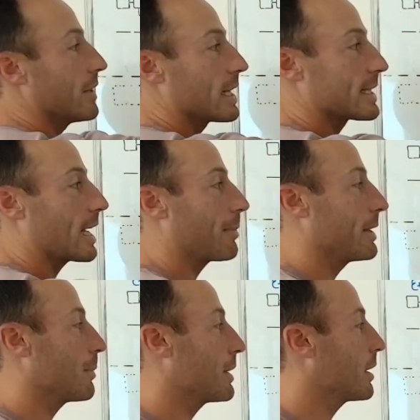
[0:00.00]
that's
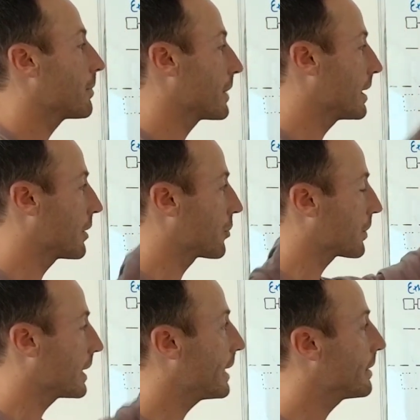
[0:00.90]
happening up there and they
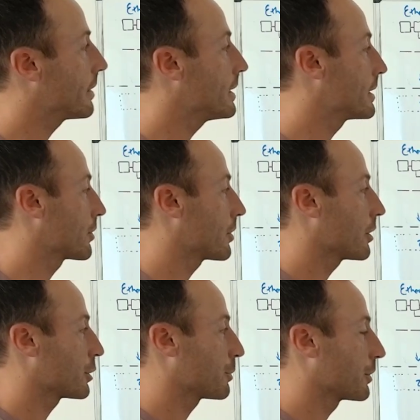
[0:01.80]
create these zero
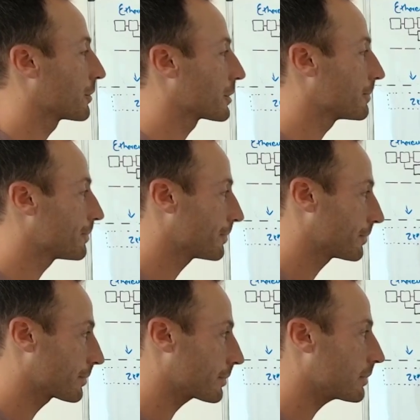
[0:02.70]
knowledge proofs.
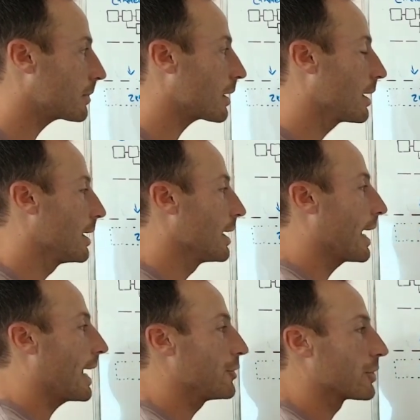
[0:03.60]

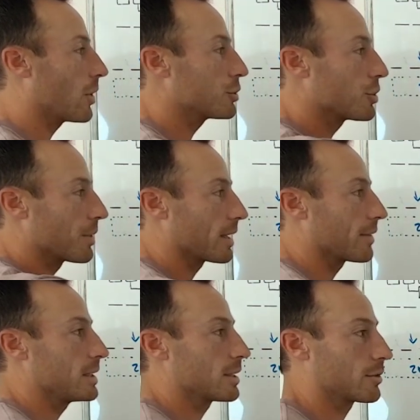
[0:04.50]
And you can also think
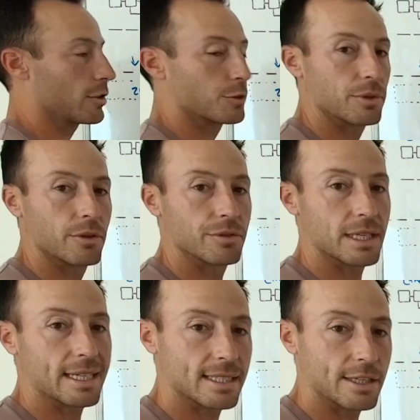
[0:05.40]
of these zero knowledge proofs
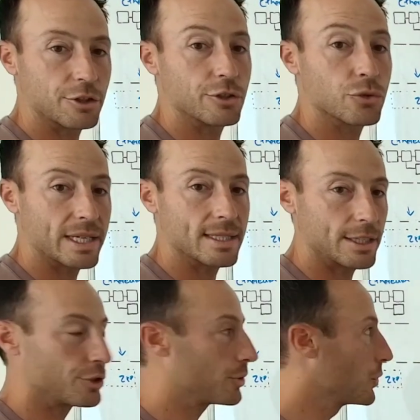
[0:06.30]
as essentially
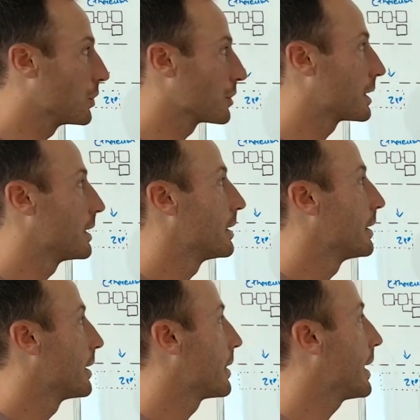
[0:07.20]
translation tools.
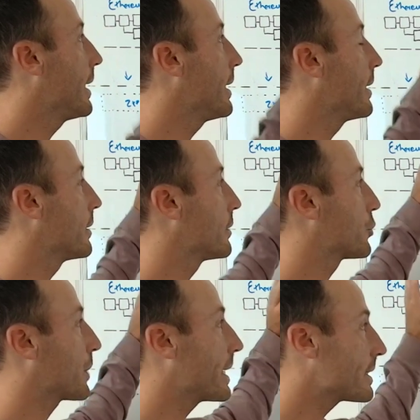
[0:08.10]
They
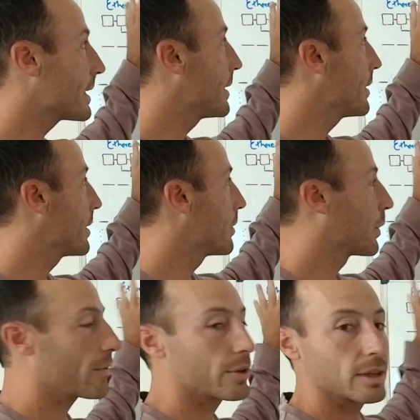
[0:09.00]
translate
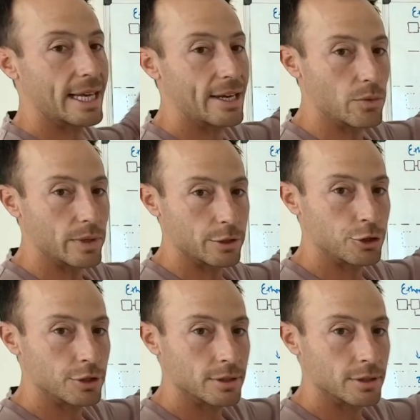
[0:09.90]
whatever language